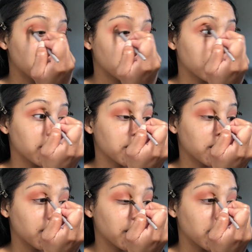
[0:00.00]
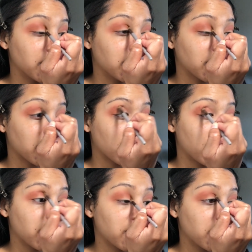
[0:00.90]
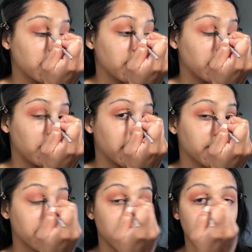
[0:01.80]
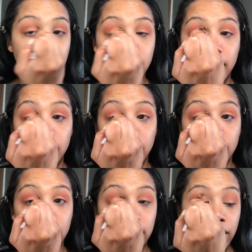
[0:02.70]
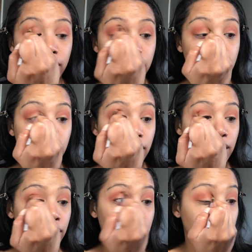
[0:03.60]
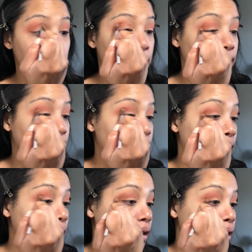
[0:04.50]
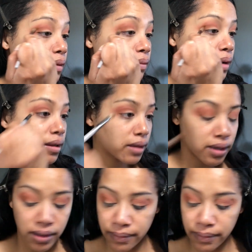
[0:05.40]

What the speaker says: So we're just gonna bring it into that corner, a little extra wiggle, and bring that